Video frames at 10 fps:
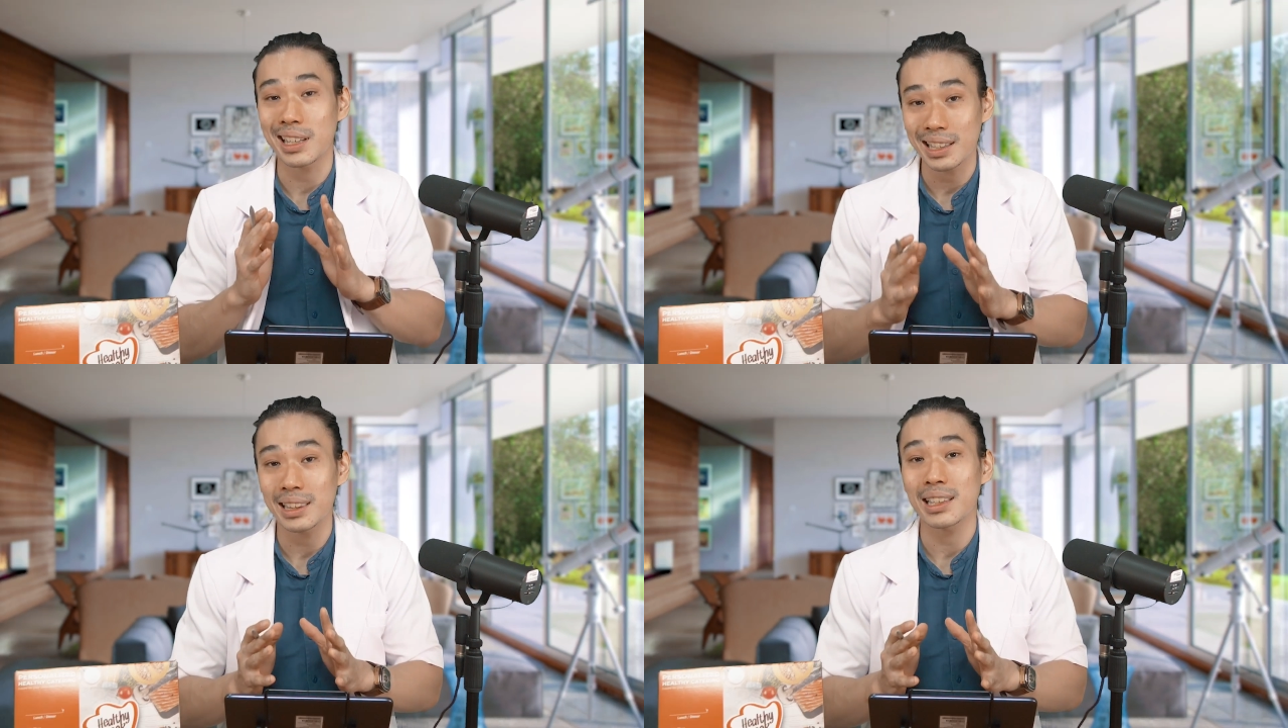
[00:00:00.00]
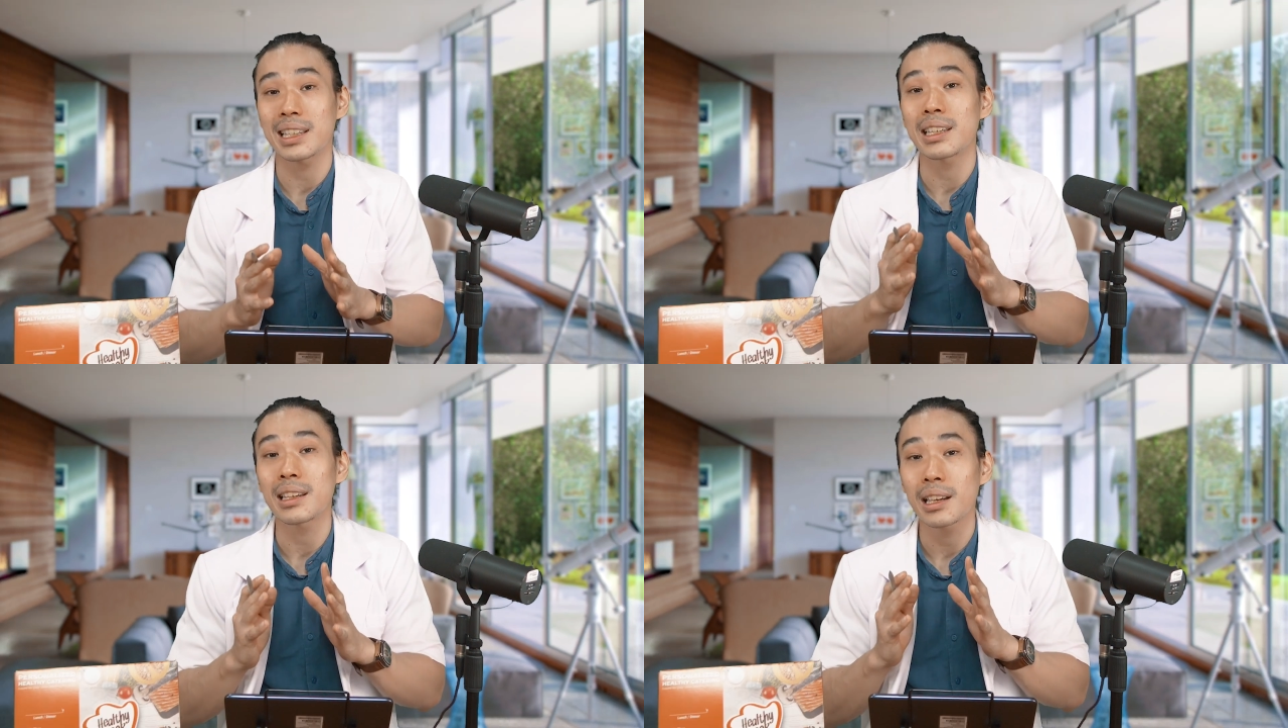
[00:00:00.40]

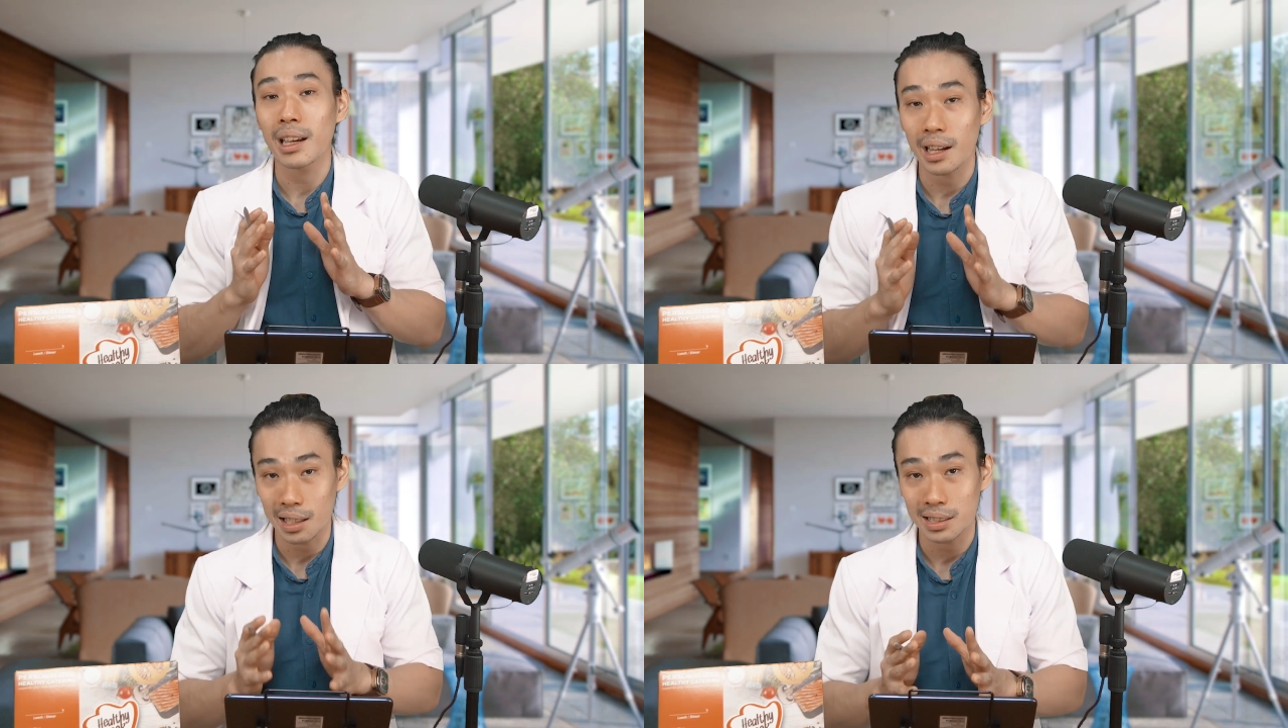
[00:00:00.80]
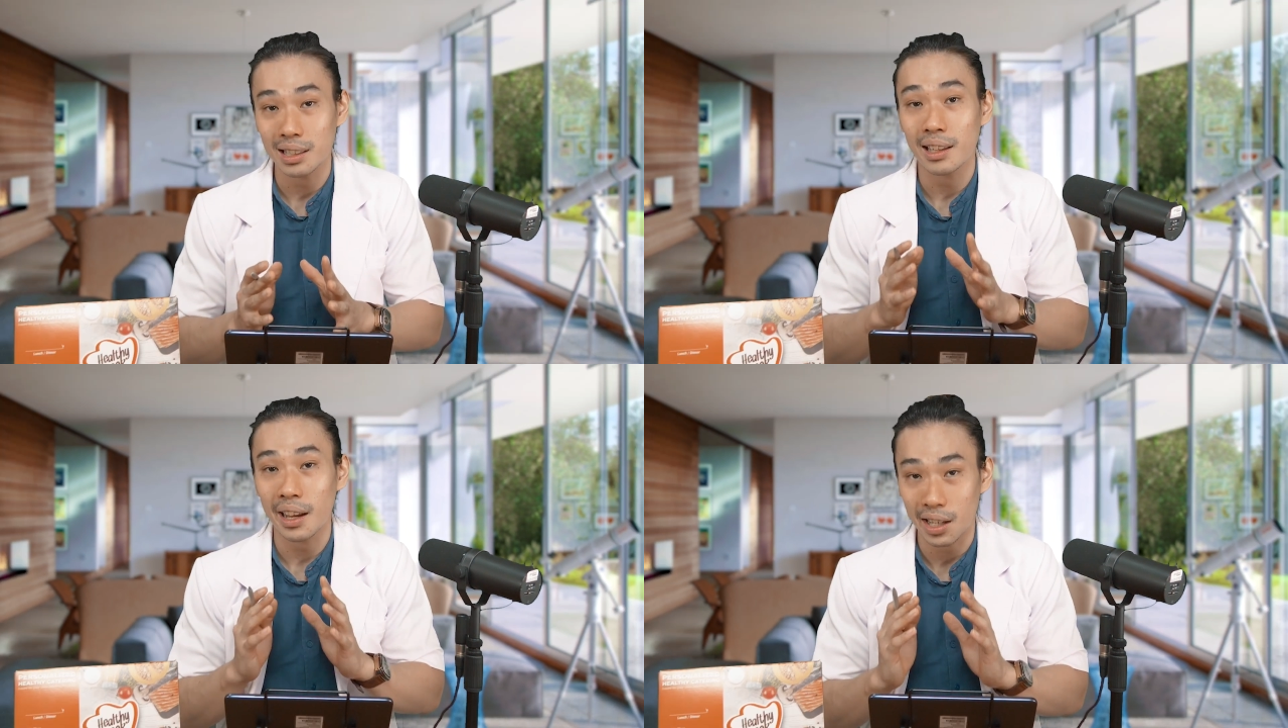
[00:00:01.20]
kidney health
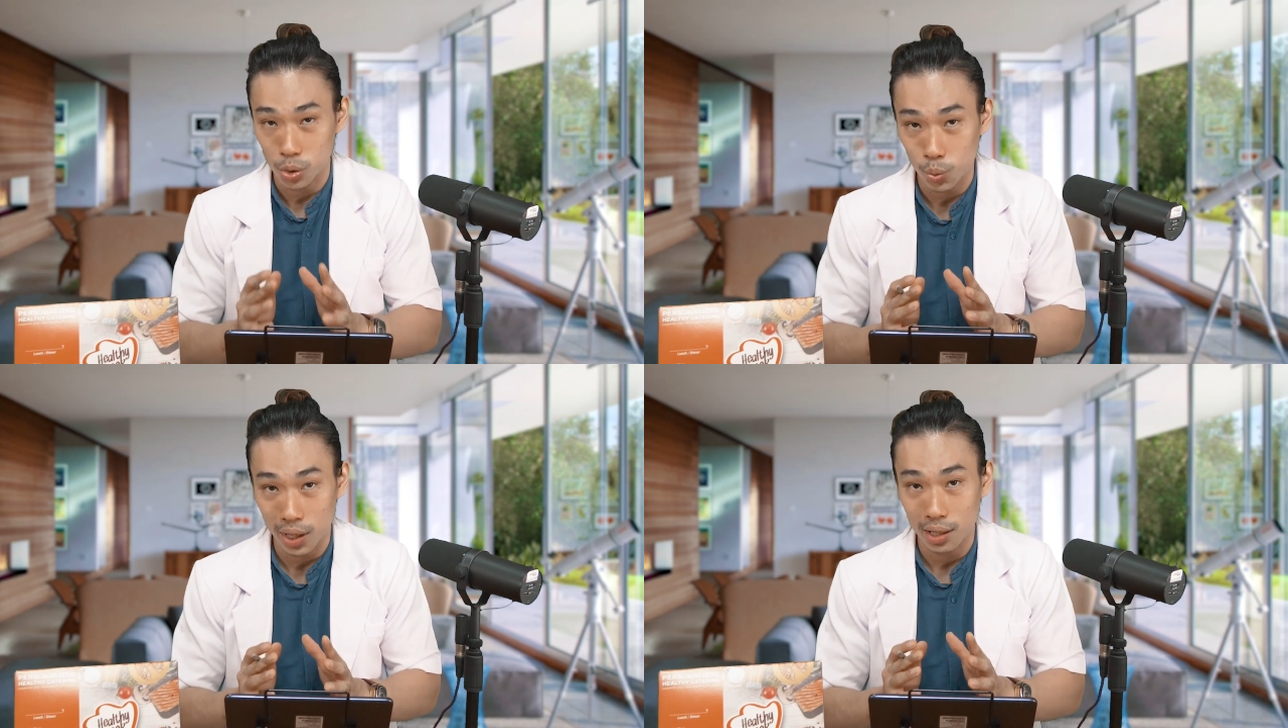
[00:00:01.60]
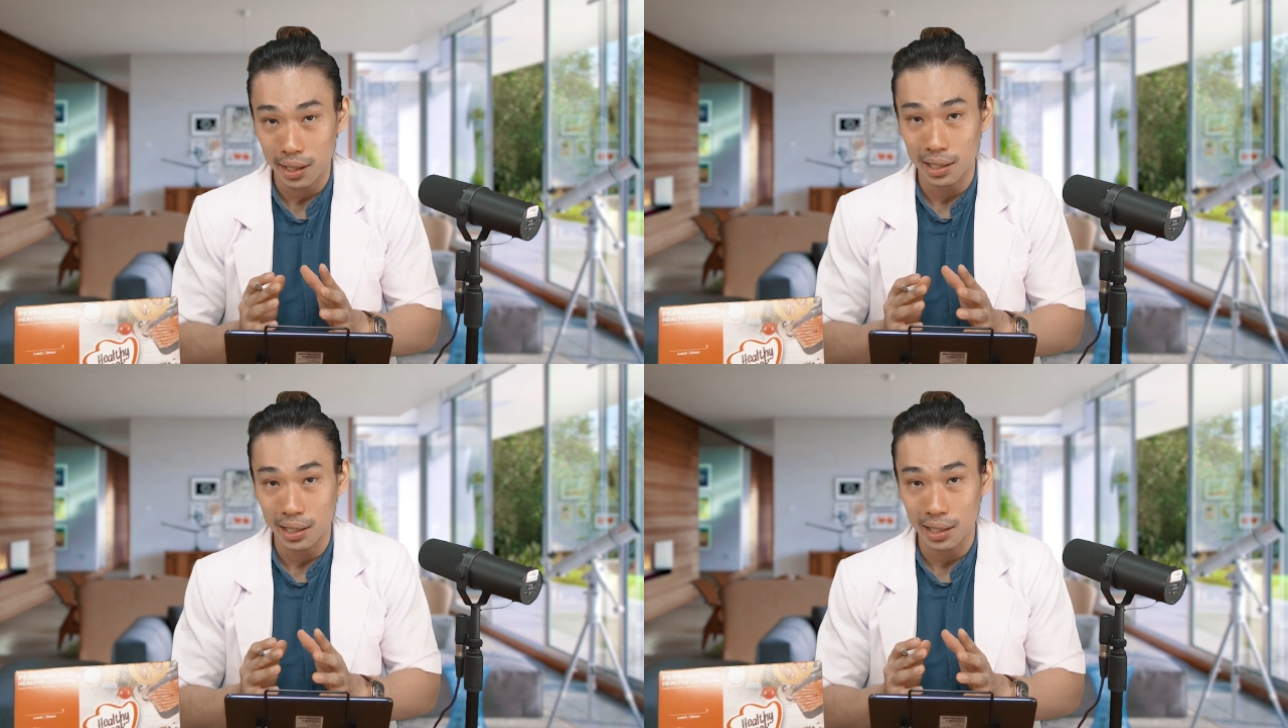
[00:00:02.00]
as well,